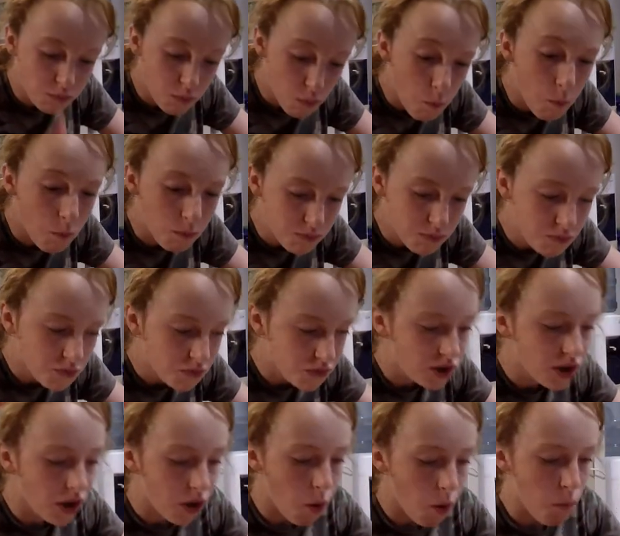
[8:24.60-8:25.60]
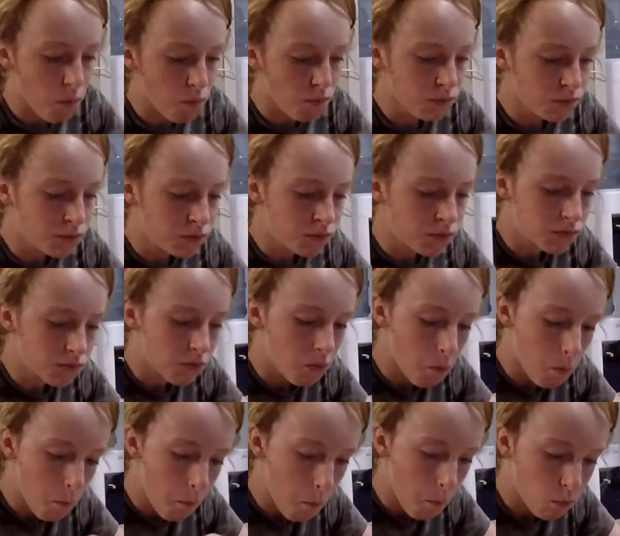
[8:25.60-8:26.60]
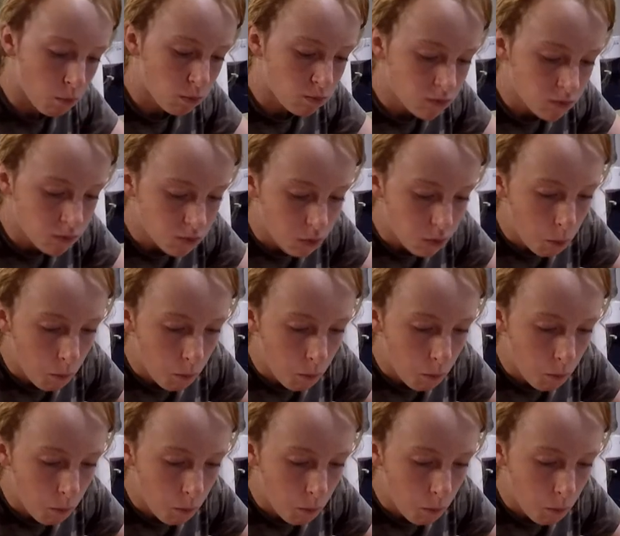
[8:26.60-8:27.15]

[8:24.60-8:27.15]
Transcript: Does it taste better than walleye or the same, or?